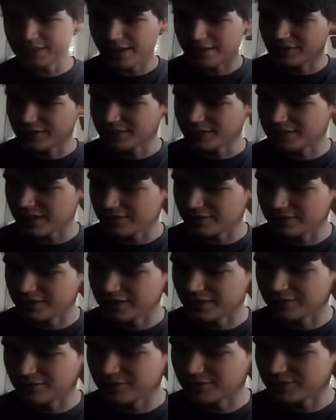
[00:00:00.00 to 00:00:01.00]
the 7
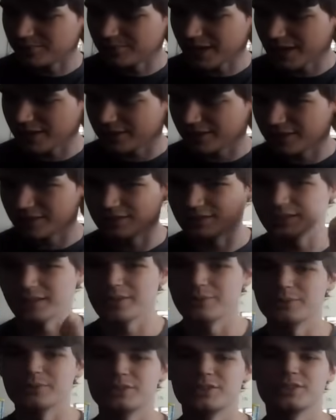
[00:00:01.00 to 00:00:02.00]
levels of math, I think
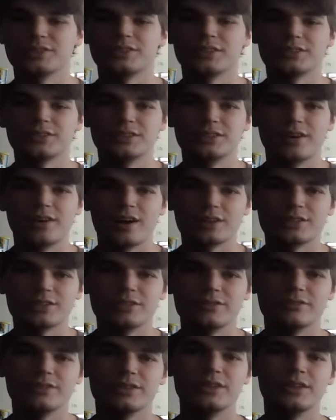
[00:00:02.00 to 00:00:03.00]
that was just such a dog
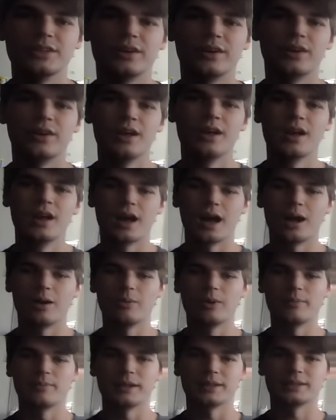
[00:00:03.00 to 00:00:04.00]
shit video. I
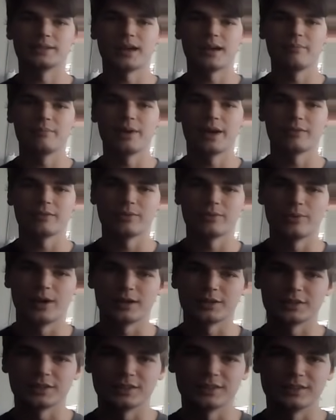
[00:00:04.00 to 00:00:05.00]
want my time back for
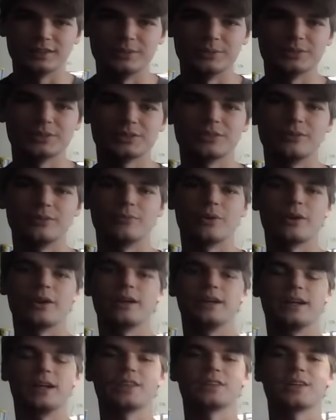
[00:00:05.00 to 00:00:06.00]
watching it. It was so
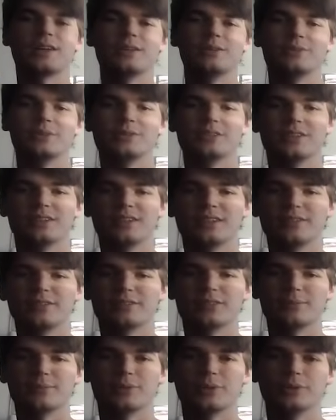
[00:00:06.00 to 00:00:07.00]
boring. I thought he was going to give
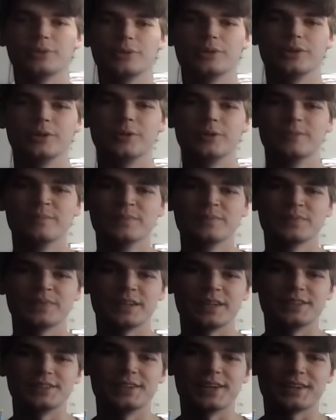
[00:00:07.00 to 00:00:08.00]
some cool
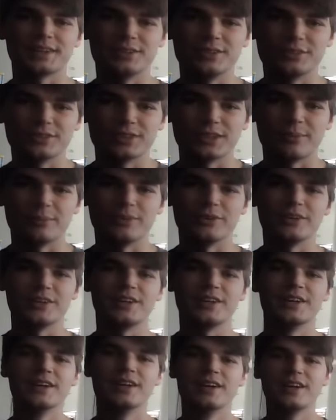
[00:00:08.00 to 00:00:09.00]
executive
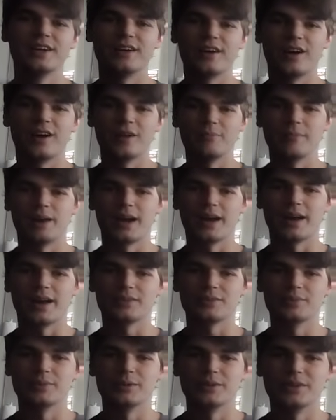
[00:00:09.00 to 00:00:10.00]
summary on
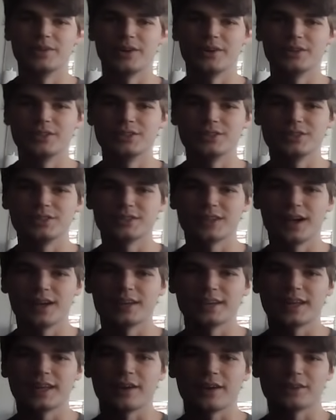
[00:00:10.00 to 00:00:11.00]
math, but no, he just got
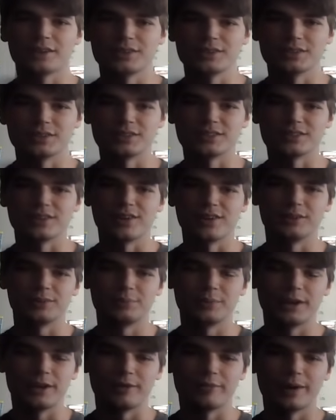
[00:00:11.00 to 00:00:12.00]
to calculus and started
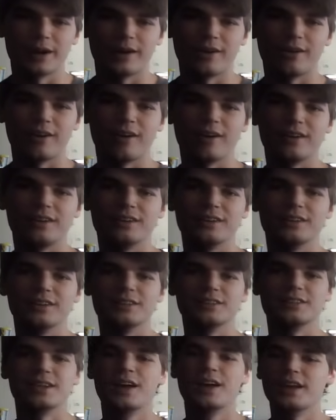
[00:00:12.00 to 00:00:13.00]
complaining about how hard it
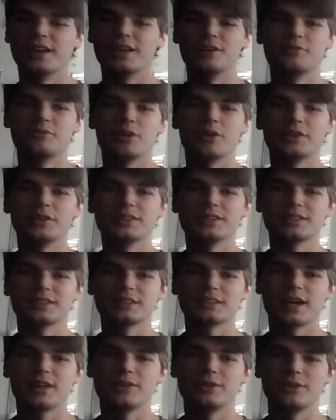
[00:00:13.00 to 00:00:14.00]
is. If only this
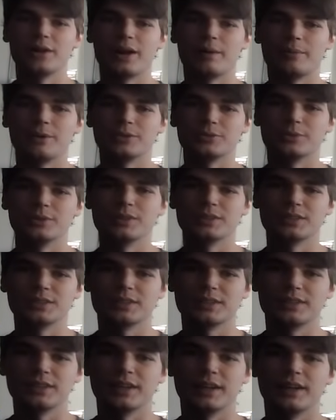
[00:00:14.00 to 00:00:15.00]
guy knew how much worse
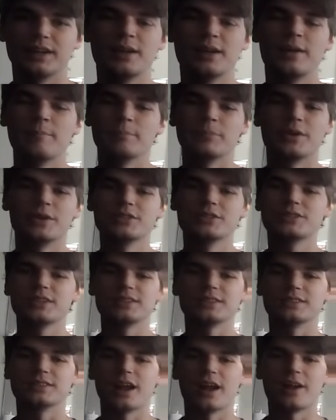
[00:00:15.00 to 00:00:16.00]
it could get. There's
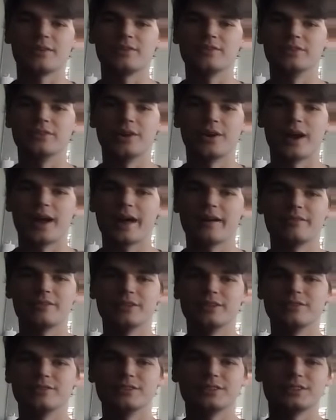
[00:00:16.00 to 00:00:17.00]
things that I don't even know. I
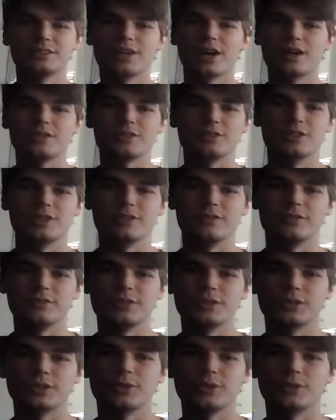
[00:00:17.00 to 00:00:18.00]
haven't even touched
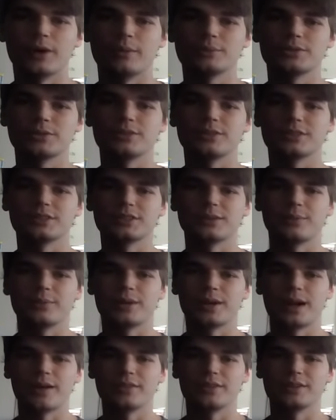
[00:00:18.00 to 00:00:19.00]
diff-EQ. I'm sure there's
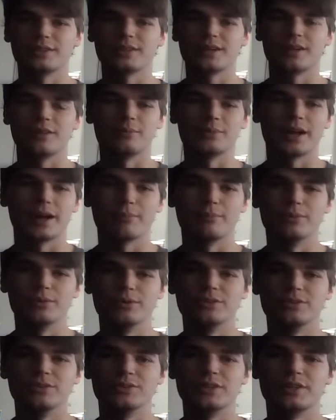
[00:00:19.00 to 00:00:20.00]
someone out there telling me how
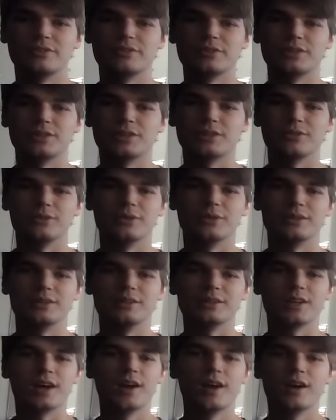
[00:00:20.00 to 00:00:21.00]
brutal diff-EQ
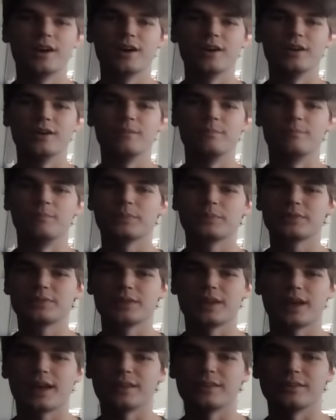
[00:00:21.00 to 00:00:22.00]
is, or
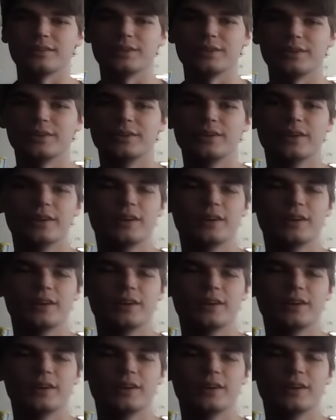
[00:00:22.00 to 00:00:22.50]
I don't know,